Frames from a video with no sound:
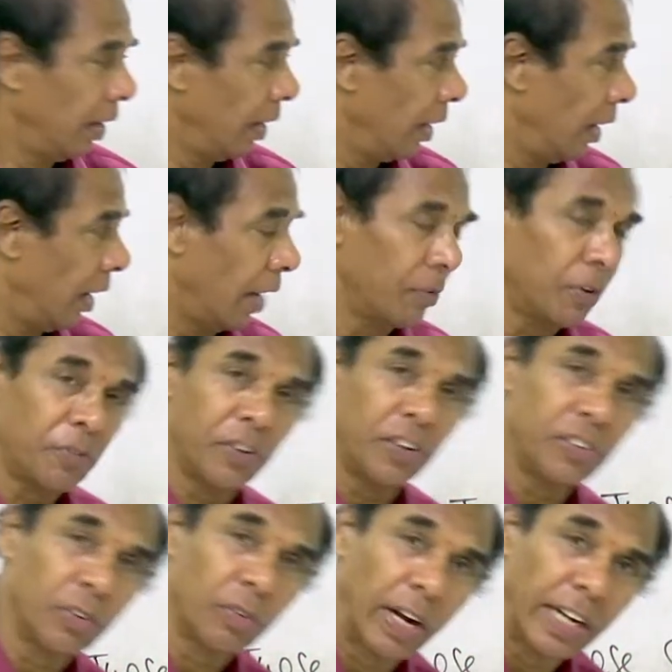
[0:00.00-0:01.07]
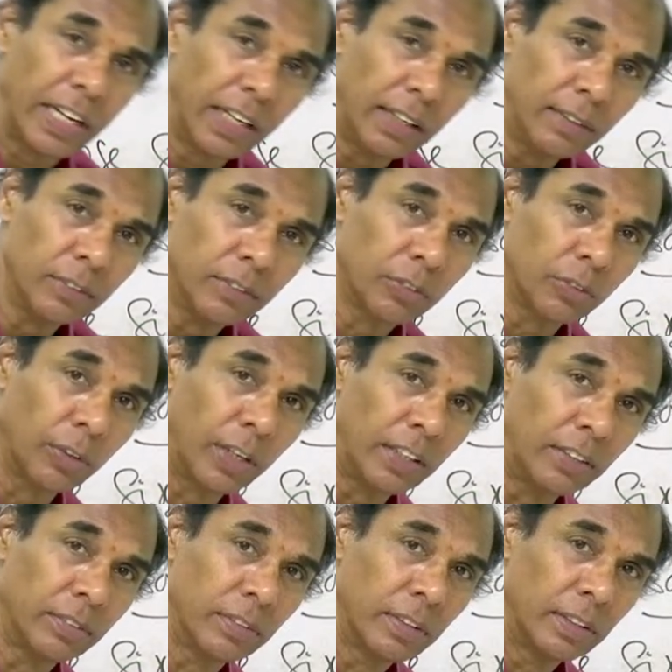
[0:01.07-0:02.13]
Have you finished writing,
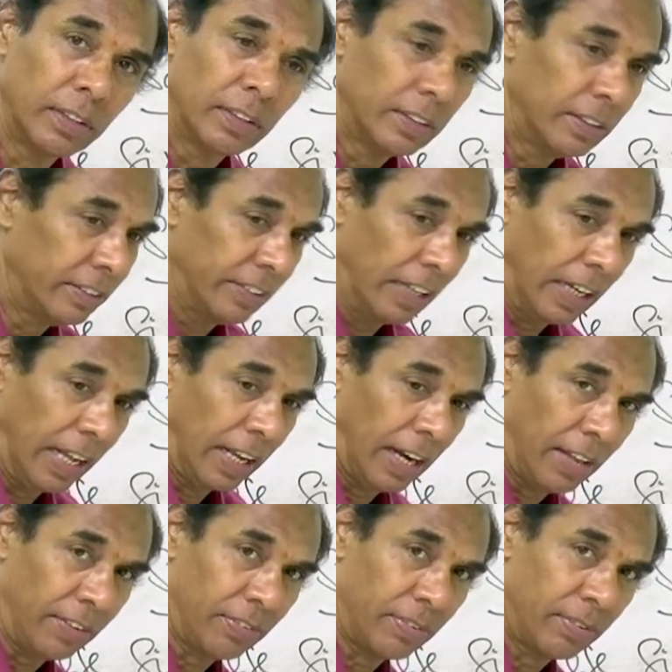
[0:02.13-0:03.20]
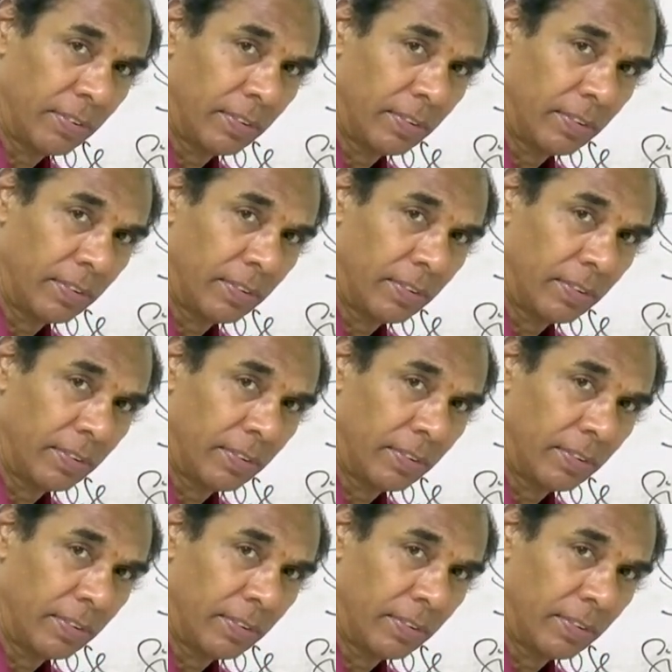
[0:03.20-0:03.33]
students? Shall I rest?